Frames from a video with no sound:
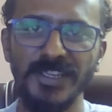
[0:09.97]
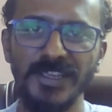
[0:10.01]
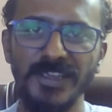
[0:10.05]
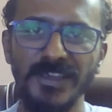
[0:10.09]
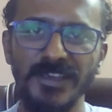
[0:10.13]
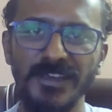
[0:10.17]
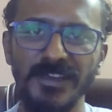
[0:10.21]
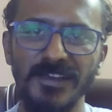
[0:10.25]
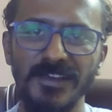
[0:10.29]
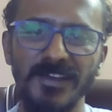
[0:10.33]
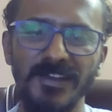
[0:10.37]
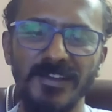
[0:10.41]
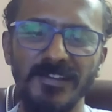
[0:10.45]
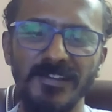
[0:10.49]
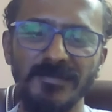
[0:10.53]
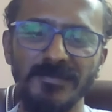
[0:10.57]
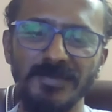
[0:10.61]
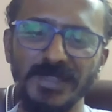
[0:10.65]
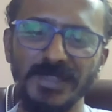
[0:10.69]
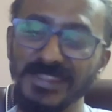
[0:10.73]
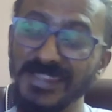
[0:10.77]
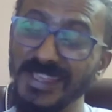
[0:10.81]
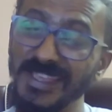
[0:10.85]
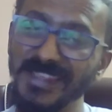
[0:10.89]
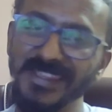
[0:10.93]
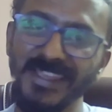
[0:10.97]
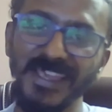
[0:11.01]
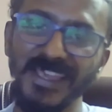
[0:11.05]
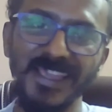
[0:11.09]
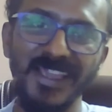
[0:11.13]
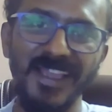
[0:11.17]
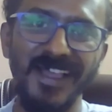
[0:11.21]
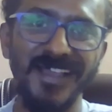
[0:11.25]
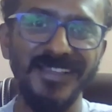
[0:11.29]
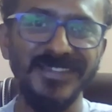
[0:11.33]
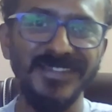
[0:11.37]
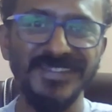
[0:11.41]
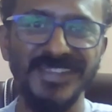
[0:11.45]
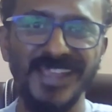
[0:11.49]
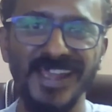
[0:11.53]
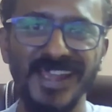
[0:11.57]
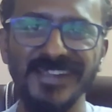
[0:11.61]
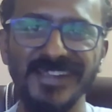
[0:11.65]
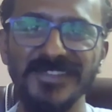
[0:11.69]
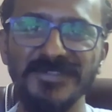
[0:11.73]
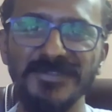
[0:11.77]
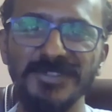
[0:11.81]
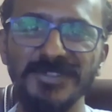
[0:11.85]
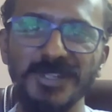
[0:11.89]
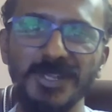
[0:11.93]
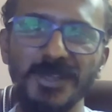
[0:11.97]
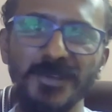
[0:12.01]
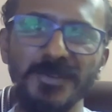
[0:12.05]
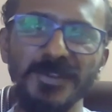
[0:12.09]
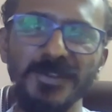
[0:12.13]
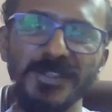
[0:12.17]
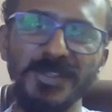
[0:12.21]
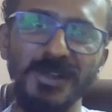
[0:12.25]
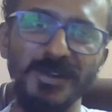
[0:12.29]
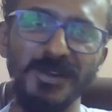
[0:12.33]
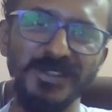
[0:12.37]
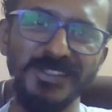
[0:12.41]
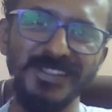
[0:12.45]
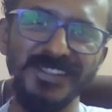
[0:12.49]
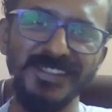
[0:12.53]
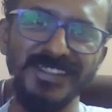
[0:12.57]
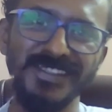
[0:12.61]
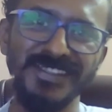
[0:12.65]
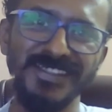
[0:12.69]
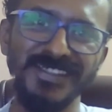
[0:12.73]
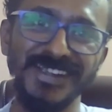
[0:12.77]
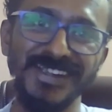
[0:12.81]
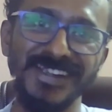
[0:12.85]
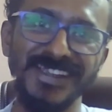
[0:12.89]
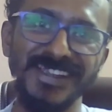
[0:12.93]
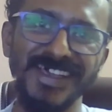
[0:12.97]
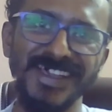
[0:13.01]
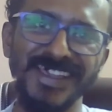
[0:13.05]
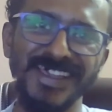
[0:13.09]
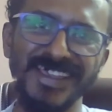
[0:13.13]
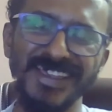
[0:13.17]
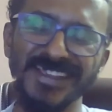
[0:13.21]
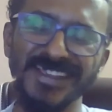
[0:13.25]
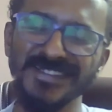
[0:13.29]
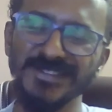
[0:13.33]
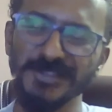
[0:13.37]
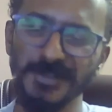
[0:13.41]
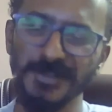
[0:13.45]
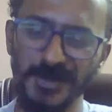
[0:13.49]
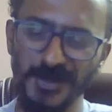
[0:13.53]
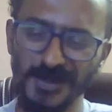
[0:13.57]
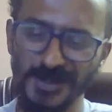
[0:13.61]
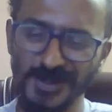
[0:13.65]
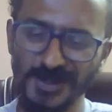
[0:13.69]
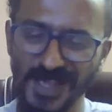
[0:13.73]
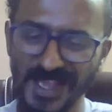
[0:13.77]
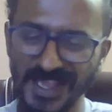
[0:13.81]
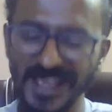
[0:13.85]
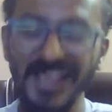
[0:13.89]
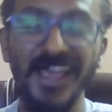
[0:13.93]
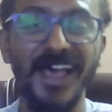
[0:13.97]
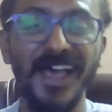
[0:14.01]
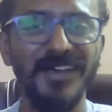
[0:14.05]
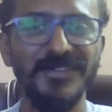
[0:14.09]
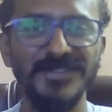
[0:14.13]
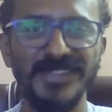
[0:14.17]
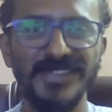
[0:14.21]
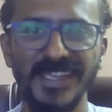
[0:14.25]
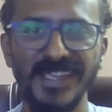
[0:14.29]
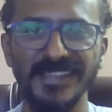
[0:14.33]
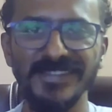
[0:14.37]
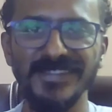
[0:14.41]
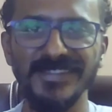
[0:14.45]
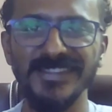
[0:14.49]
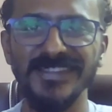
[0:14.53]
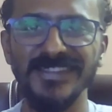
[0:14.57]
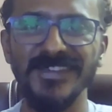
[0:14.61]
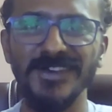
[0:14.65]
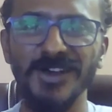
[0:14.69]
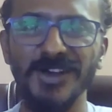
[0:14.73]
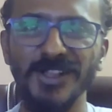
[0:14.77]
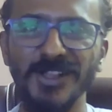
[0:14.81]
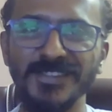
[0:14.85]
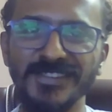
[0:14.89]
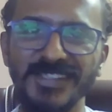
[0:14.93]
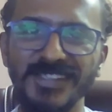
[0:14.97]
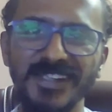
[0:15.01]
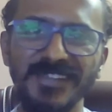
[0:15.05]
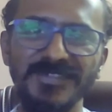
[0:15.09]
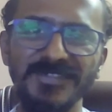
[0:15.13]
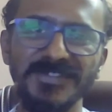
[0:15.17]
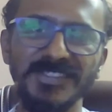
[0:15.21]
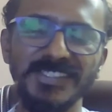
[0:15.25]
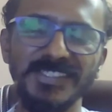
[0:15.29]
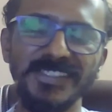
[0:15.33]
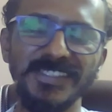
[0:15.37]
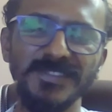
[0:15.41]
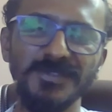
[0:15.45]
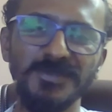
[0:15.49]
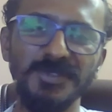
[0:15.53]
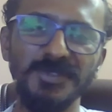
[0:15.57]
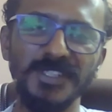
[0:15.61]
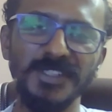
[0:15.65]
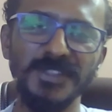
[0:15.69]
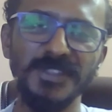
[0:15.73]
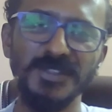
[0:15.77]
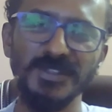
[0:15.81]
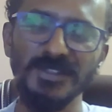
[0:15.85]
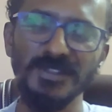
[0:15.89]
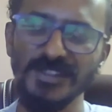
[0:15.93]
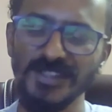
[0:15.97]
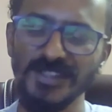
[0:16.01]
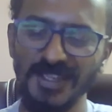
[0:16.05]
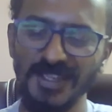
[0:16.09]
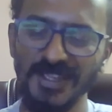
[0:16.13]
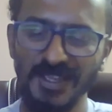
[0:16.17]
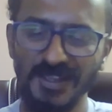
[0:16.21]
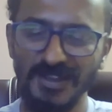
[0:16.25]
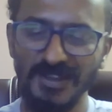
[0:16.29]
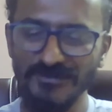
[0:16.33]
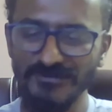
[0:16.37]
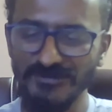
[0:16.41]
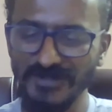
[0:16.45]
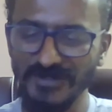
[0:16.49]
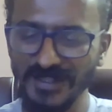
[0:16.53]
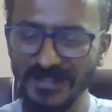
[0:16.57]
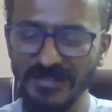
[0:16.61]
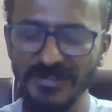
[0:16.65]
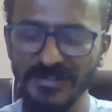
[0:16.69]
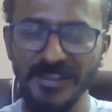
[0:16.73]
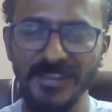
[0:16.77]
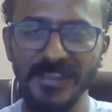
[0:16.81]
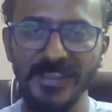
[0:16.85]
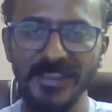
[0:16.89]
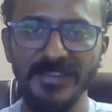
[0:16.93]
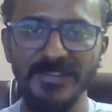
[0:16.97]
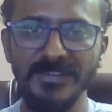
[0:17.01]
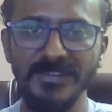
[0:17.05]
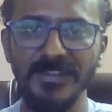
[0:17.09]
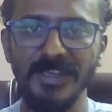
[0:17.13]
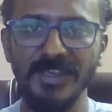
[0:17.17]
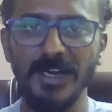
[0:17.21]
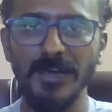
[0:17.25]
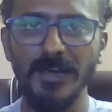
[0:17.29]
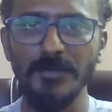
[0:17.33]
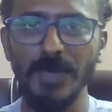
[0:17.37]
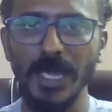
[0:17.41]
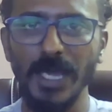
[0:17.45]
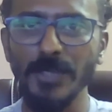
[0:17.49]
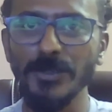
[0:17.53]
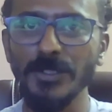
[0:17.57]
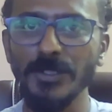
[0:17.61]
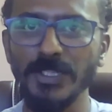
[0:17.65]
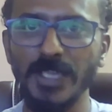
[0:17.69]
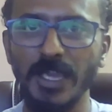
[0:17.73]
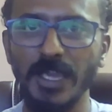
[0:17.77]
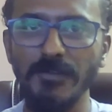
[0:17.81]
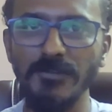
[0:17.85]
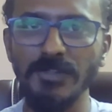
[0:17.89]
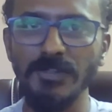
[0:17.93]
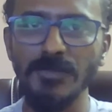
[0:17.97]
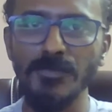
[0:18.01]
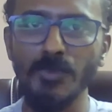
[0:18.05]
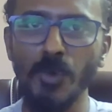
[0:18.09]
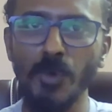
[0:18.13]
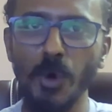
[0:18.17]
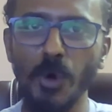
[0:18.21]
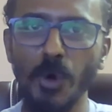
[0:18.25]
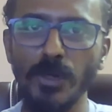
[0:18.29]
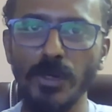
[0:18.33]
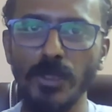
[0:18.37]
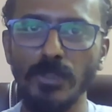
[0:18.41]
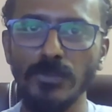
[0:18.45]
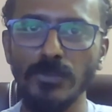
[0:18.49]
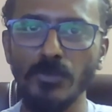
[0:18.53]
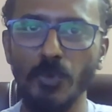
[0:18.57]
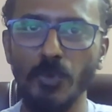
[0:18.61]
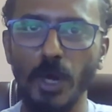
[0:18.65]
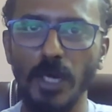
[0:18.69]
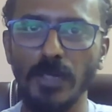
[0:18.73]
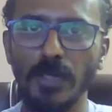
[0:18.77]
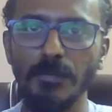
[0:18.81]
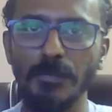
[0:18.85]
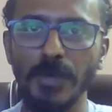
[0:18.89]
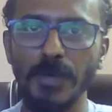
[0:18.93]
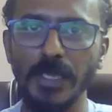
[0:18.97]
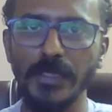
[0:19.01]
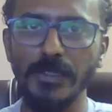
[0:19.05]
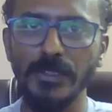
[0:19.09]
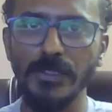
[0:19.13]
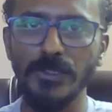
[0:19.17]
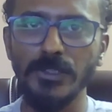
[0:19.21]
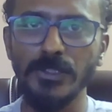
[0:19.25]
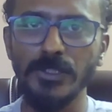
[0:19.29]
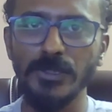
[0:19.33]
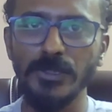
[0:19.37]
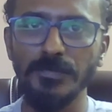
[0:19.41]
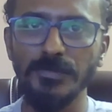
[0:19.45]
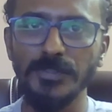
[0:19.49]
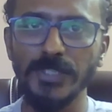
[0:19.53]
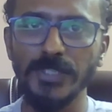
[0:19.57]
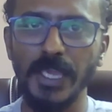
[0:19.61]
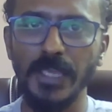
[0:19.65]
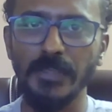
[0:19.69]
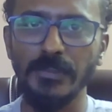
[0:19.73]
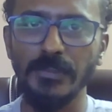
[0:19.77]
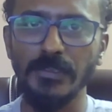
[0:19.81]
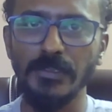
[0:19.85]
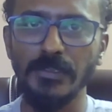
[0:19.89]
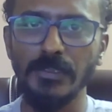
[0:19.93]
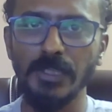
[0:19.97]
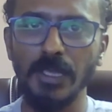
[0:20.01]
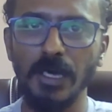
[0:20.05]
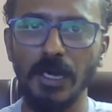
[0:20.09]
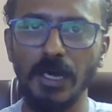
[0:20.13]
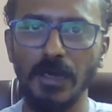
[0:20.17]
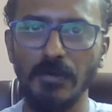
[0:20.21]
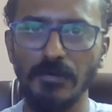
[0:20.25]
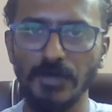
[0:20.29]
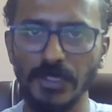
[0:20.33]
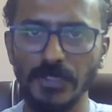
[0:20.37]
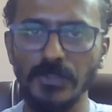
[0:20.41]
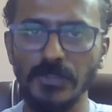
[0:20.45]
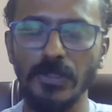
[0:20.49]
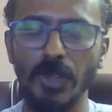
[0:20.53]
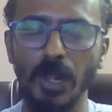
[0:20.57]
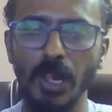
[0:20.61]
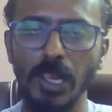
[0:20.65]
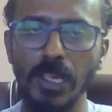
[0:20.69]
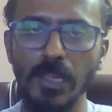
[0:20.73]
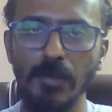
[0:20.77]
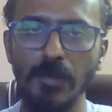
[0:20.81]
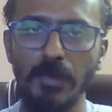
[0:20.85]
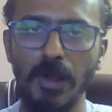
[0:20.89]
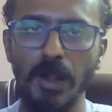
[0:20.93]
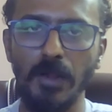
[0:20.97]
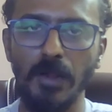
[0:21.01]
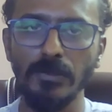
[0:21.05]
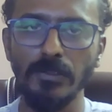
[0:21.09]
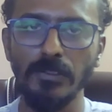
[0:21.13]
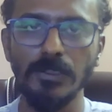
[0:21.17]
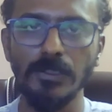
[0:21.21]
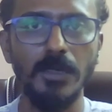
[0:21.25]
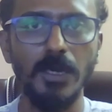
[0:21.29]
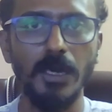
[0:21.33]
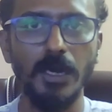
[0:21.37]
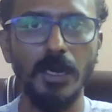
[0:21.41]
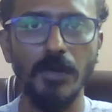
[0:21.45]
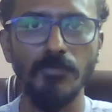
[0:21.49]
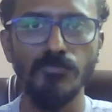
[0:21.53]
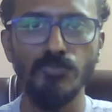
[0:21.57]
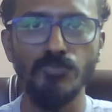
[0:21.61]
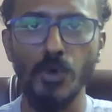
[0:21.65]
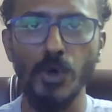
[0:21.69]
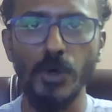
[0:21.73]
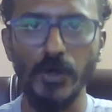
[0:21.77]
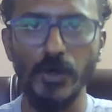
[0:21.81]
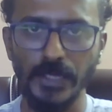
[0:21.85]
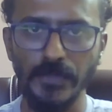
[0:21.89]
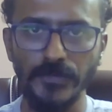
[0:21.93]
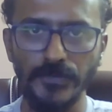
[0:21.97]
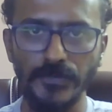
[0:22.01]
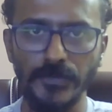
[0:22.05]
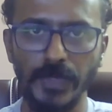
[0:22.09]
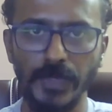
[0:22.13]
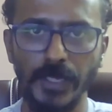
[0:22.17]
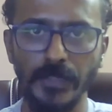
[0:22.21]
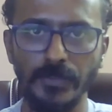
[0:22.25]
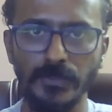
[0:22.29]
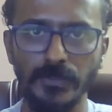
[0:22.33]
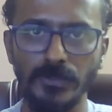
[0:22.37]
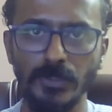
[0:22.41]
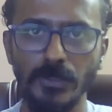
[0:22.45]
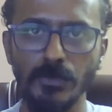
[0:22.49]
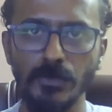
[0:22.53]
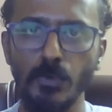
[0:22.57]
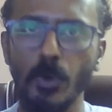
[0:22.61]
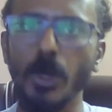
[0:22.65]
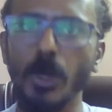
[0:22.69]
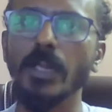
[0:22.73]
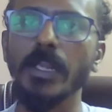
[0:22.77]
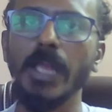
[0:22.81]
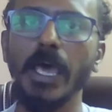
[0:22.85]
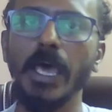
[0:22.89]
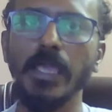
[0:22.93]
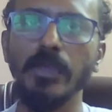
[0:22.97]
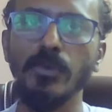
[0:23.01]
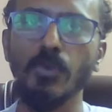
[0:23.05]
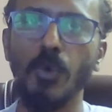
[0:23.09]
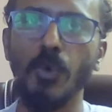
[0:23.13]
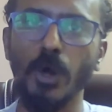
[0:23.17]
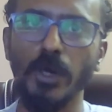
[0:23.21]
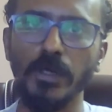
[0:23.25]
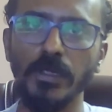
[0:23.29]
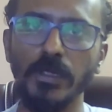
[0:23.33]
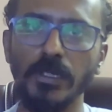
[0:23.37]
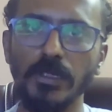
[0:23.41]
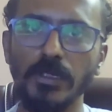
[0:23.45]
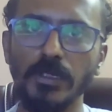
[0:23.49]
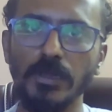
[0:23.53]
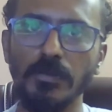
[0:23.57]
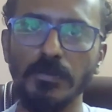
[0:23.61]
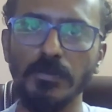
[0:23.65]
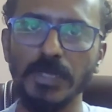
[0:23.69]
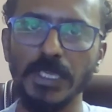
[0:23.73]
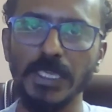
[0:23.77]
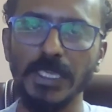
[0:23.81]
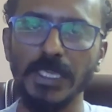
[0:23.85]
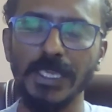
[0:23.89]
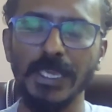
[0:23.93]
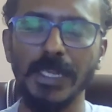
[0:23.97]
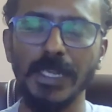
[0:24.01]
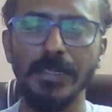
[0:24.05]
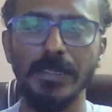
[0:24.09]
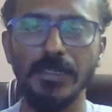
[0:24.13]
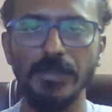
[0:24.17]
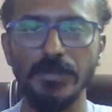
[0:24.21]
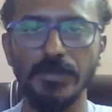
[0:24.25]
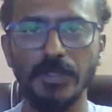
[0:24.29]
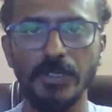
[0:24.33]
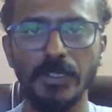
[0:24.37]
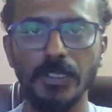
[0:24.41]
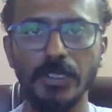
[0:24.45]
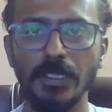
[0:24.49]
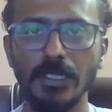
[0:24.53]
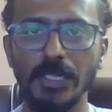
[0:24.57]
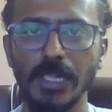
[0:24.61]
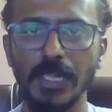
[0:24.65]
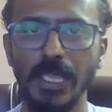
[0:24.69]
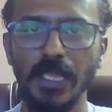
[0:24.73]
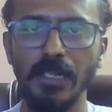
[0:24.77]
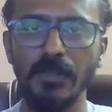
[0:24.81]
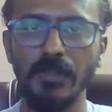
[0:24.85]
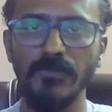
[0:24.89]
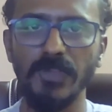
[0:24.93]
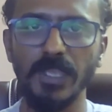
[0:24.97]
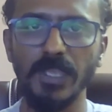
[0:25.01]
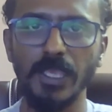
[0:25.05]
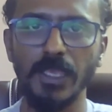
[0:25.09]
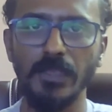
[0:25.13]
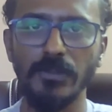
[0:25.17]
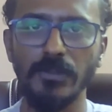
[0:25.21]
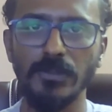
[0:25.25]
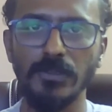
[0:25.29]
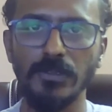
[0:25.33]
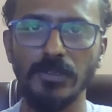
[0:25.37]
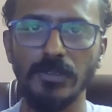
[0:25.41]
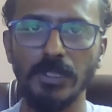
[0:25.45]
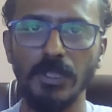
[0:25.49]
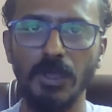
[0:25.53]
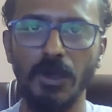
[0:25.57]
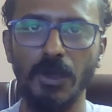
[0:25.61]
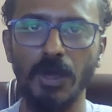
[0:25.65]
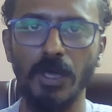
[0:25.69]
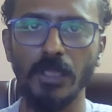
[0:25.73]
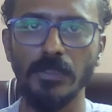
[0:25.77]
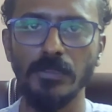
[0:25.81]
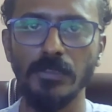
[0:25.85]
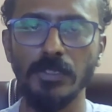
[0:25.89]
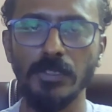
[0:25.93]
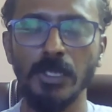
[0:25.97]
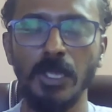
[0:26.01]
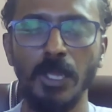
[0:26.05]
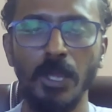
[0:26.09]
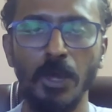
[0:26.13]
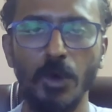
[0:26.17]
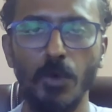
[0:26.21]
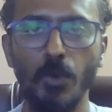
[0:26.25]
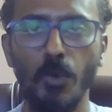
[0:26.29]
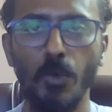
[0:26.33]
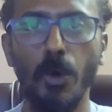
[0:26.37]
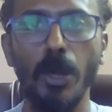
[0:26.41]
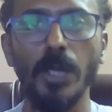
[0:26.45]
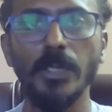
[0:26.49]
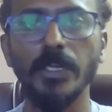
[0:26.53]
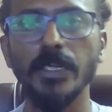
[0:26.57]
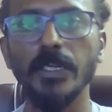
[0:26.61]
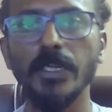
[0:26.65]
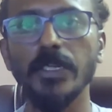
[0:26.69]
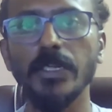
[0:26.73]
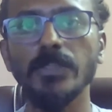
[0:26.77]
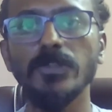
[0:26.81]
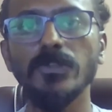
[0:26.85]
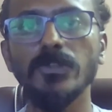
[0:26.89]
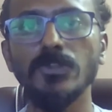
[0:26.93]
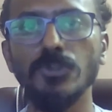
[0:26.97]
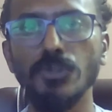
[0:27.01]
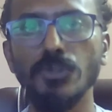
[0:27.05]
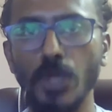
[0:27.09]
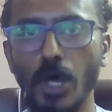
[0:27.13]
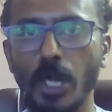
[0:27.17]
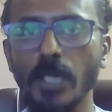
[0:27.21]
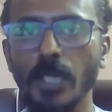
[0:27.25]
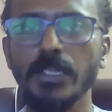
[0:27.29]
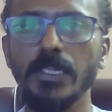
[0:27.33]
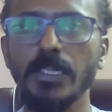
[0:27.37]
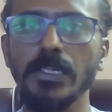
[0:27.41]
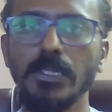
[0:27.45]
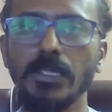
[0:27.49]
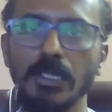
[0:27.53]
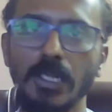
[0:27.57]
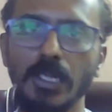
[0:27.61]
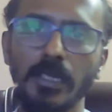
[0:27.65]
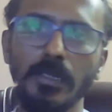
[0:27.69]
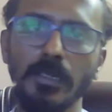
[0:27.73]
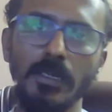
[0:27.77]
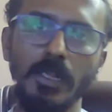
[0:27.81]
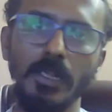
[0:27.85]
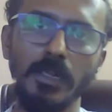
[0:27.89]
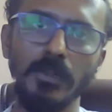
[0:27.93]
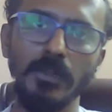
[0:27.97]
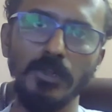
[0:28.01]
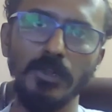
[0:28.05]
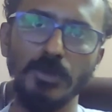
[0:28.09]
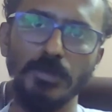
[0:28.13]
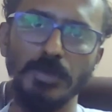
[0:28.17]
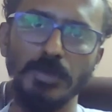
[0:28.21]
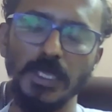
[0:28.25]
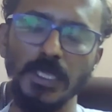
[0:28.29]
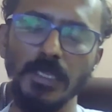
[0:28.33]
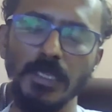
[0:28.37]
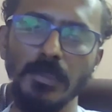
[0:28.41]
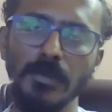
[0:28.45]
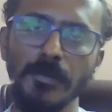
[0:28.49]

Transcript: Uh, but then I can't start a video without an agenda again. So I have the agenda all set for this video. First thing is uh, I would cover more on what my YouTube channel uh, is all about, uh, more insights on what I want it to be and a certain clarification on what it is not intended to be.